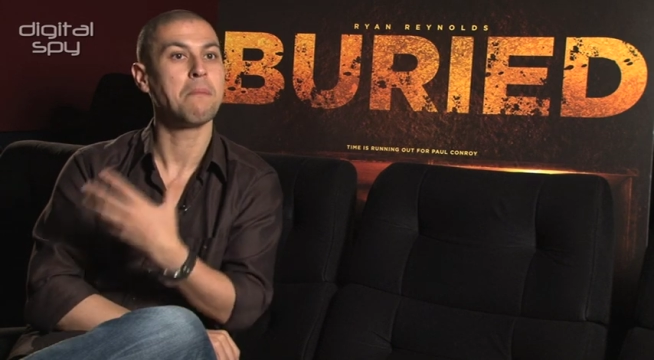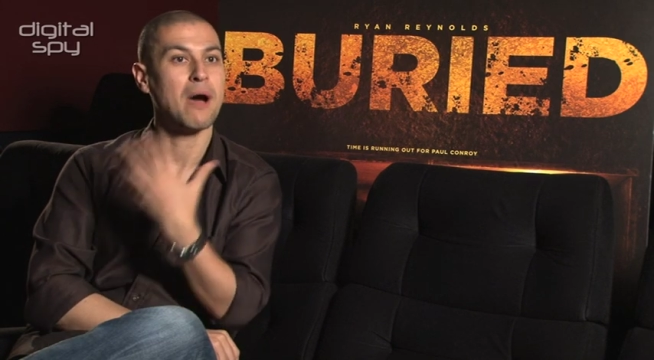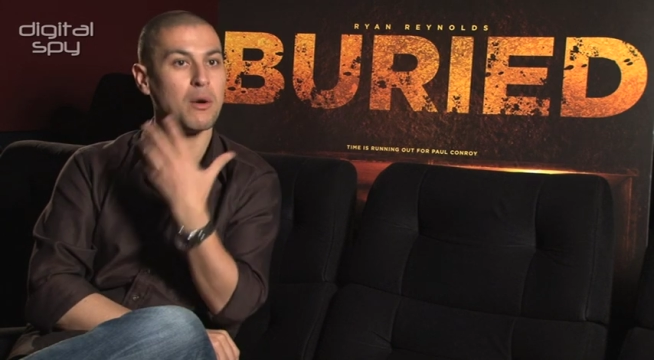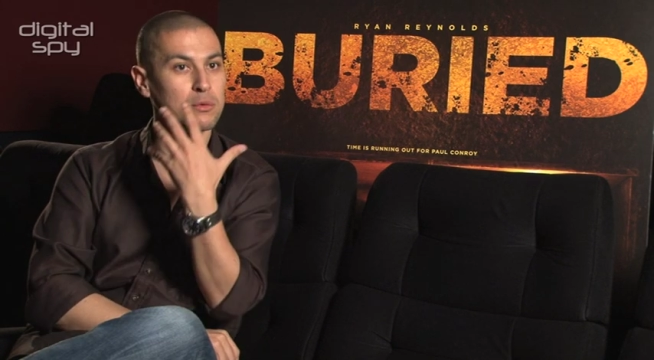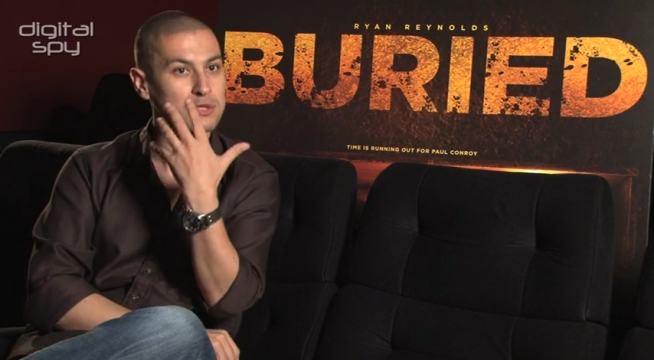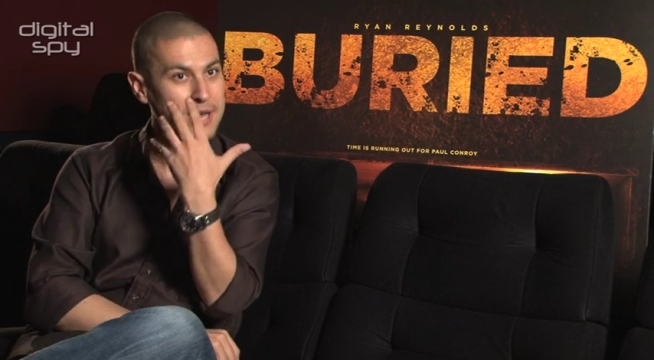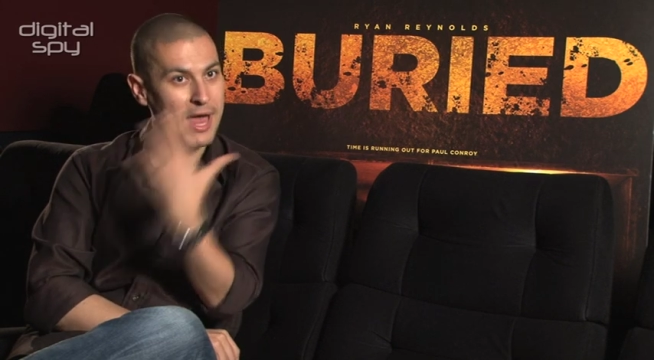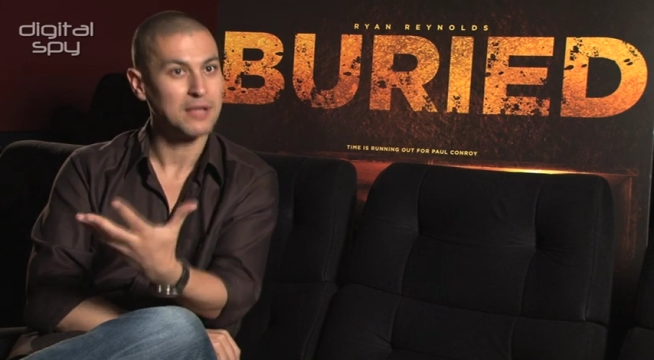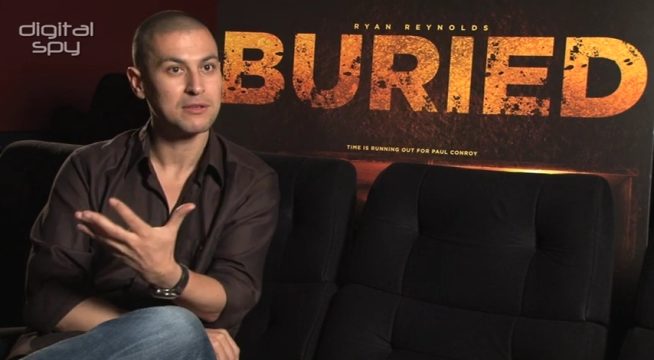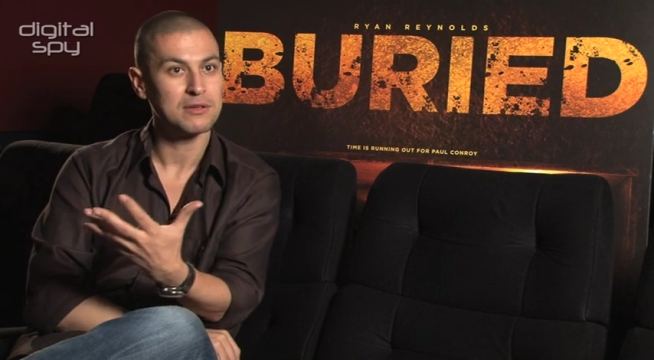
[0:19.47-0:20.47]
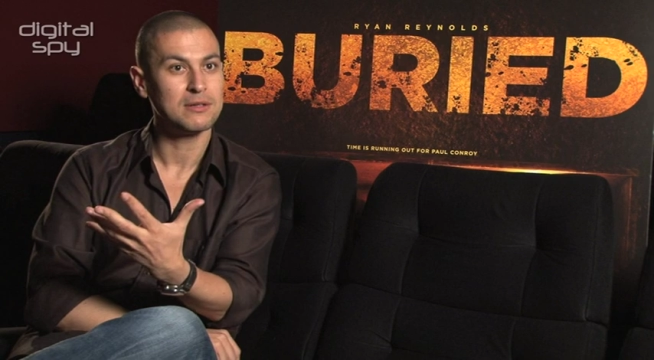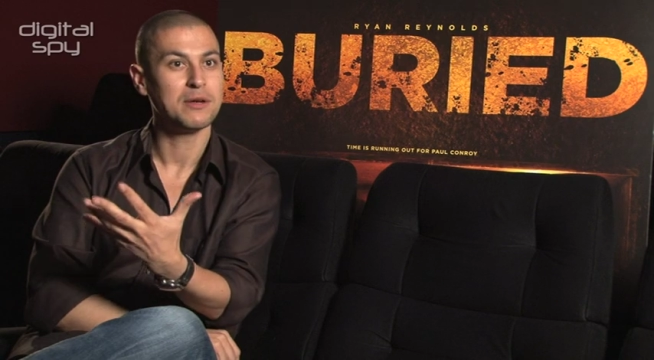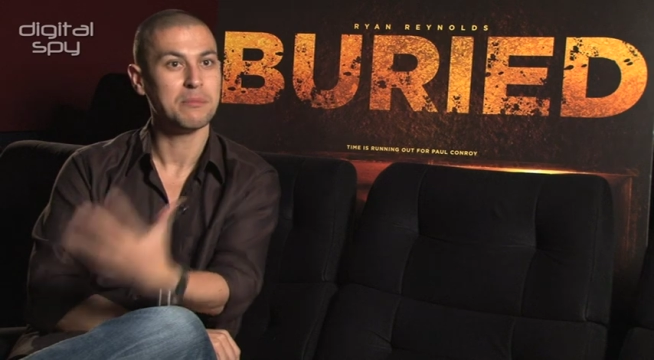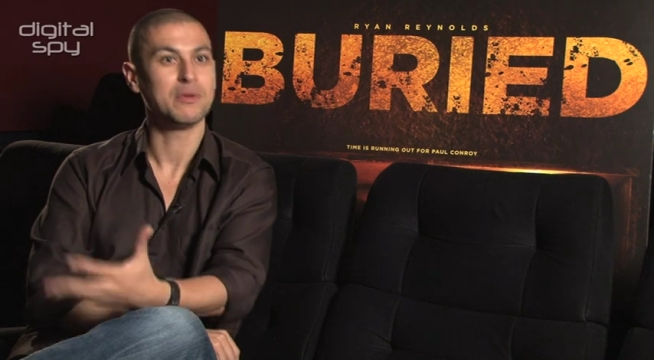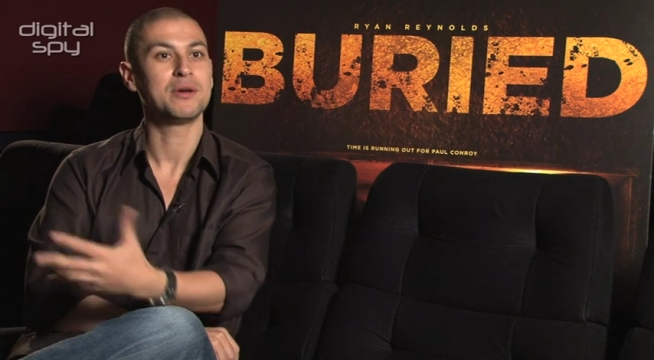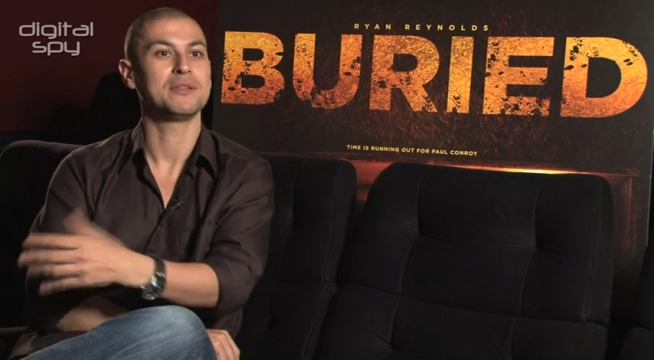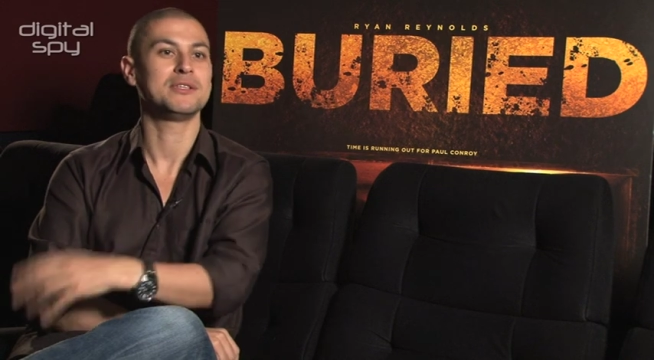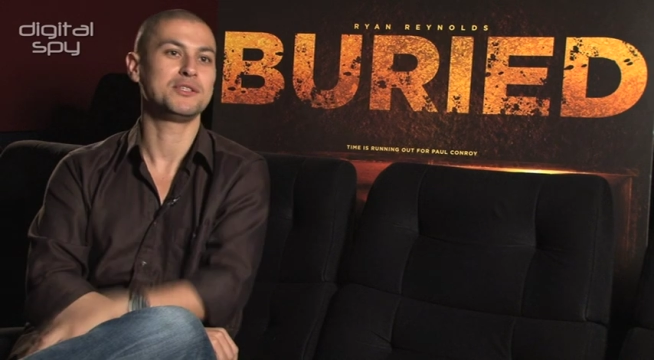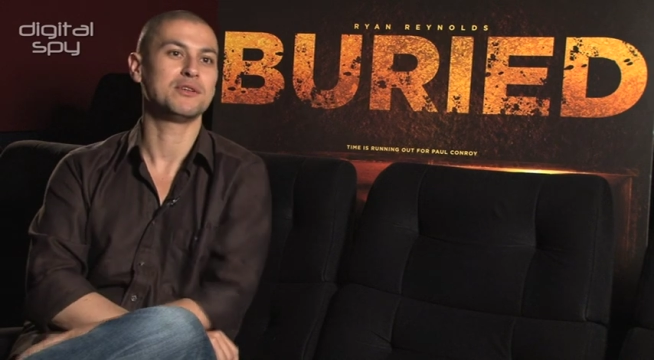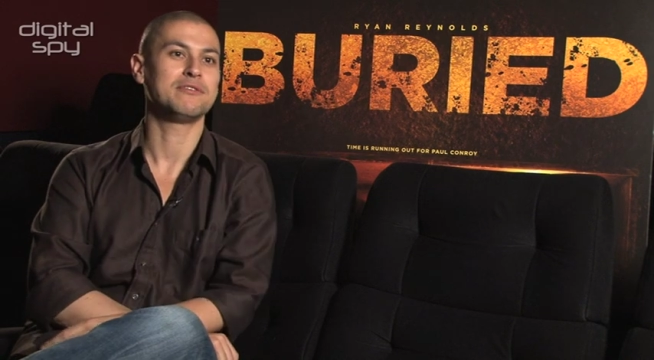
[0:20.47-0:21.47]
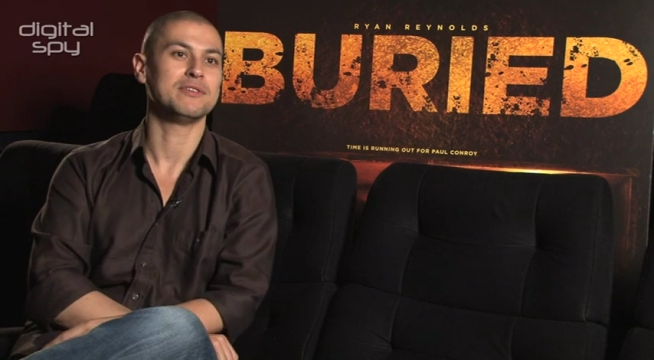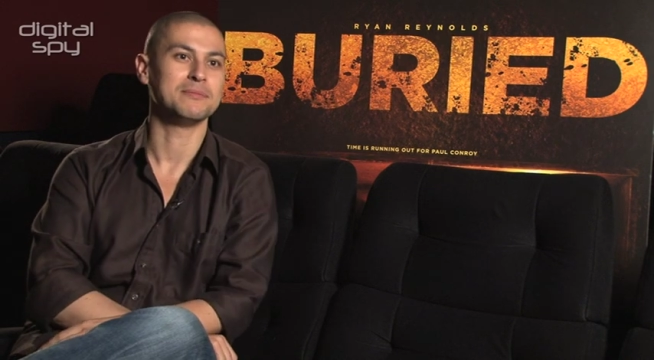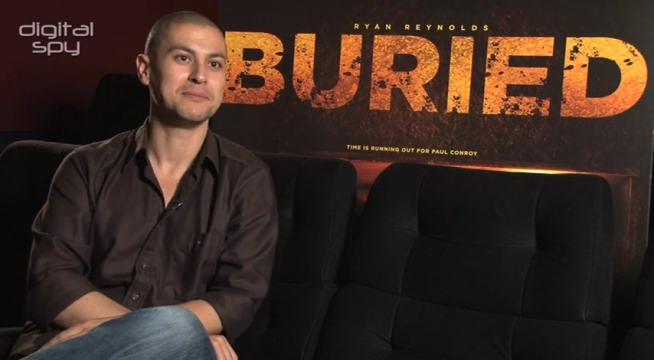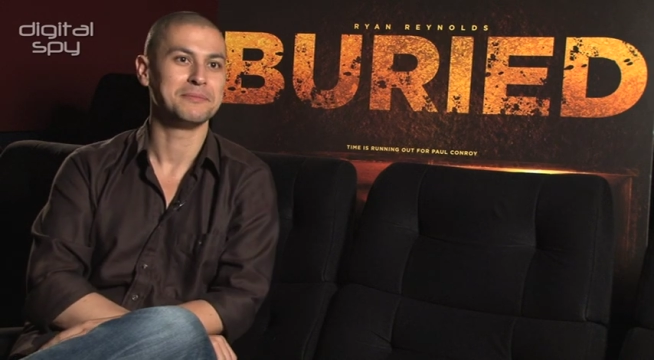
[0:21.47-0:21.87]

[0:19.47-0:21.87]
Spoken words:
pounds lighter, Buried is your film.